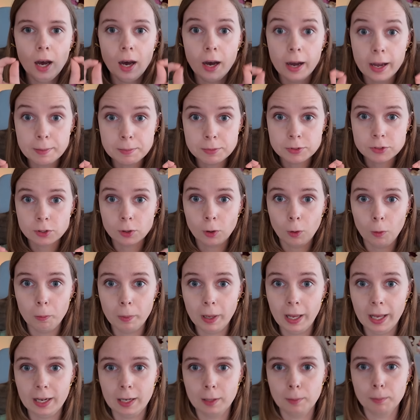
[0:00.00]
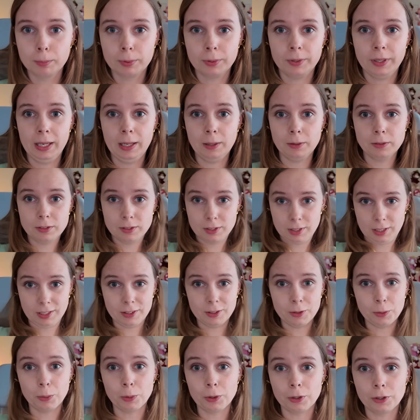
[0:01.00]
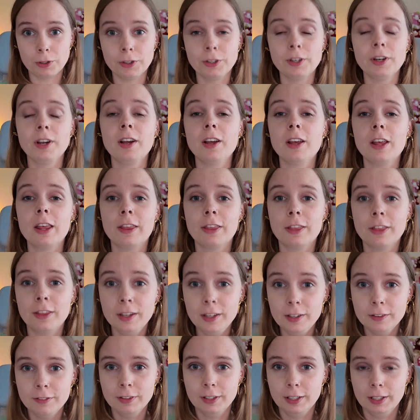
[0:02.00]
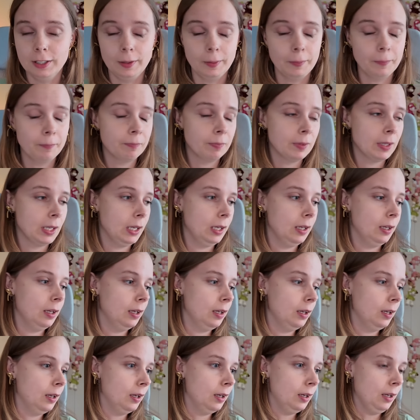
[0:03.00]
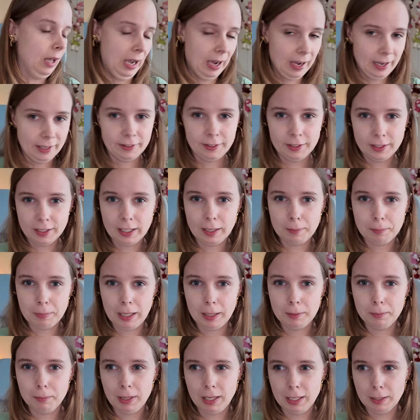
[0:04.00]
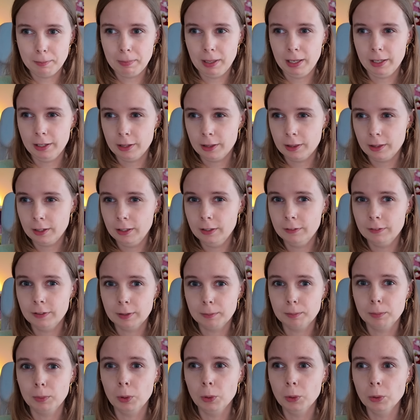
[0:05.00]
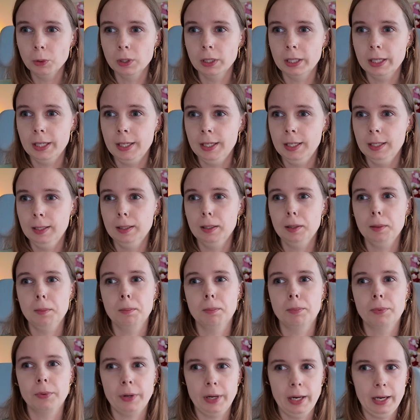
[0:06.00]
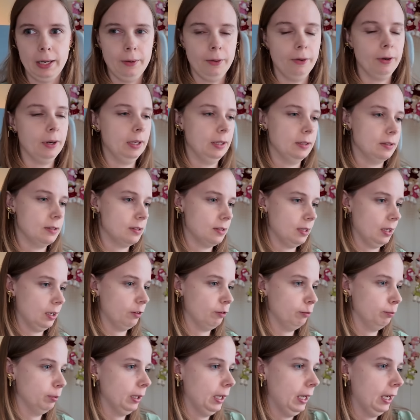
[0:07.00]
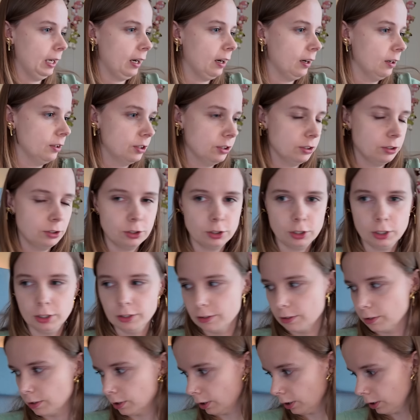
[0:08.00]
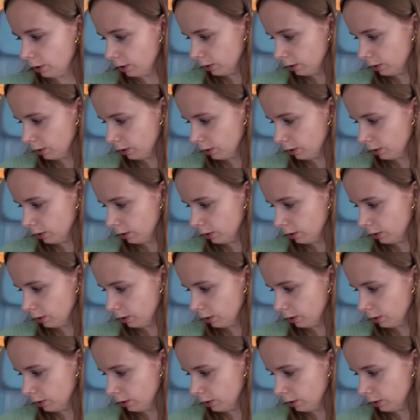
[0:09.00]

I'm so bad at pronouncing the word thieving. I think I might make my thieving mole in brown instead of black, just because